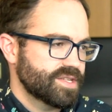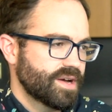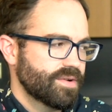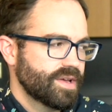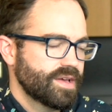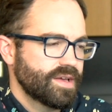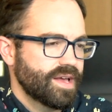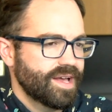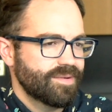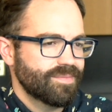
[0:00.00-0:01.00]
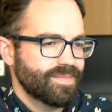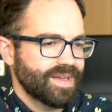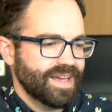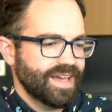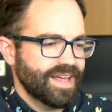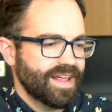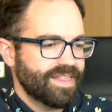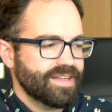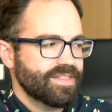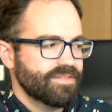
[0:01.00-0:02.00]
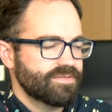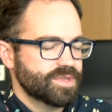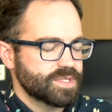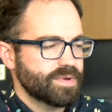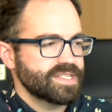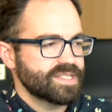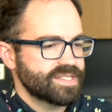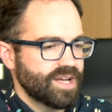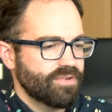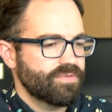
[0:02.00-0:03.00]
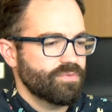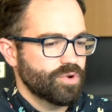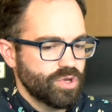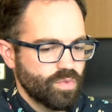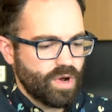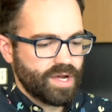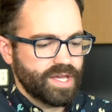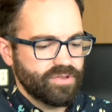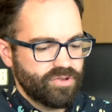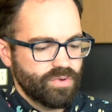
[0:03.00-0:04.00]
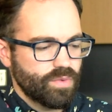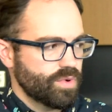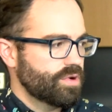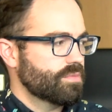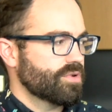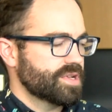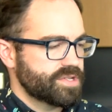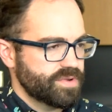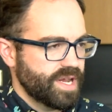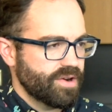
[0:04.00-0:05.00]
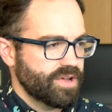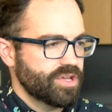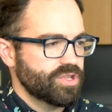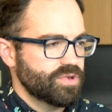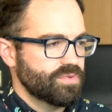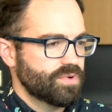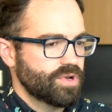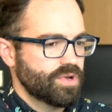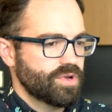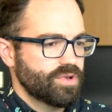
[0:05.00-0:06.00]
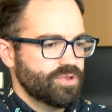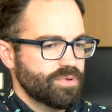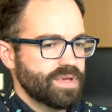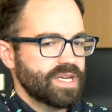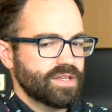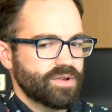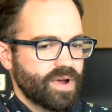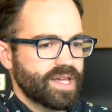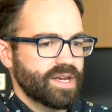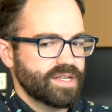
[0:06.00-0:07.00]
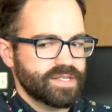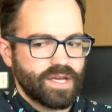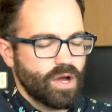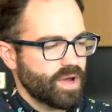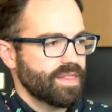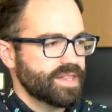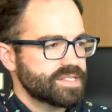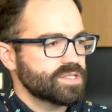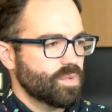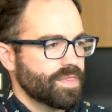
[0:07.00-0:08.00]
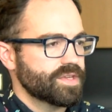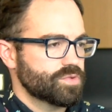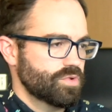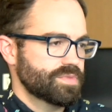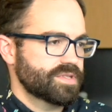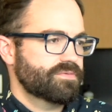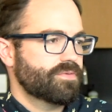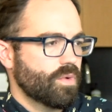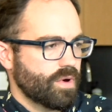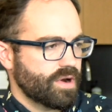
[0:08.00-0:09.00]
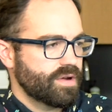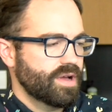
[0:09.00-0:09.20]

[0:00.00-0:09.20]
So, and I think the space itself, when you walk into a room or into an area, you immediately recognize, like, okay, this is what this room is for.